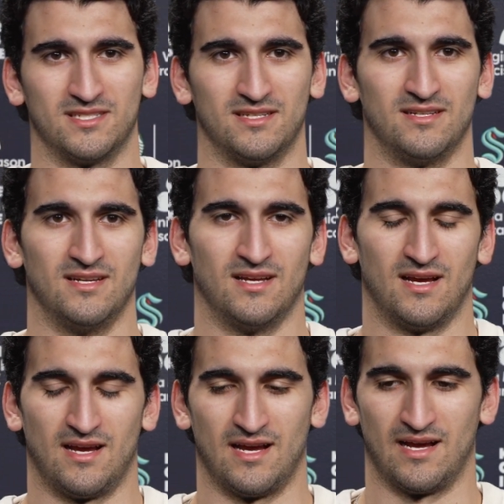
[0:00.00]
And,
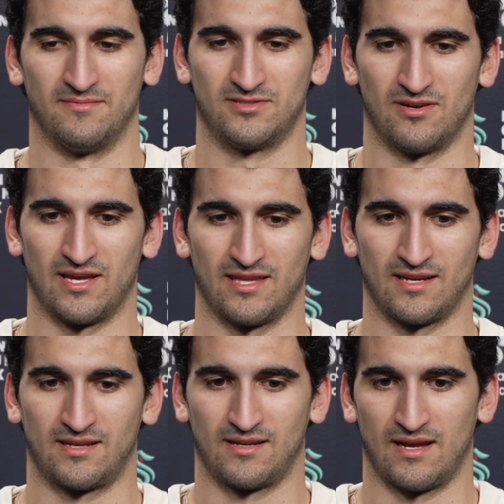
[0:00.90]
so I
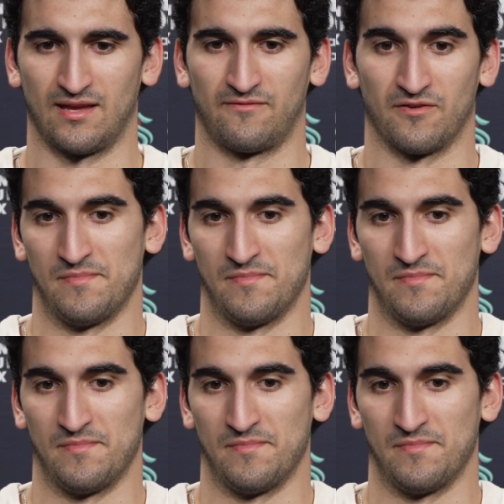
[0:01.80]
think for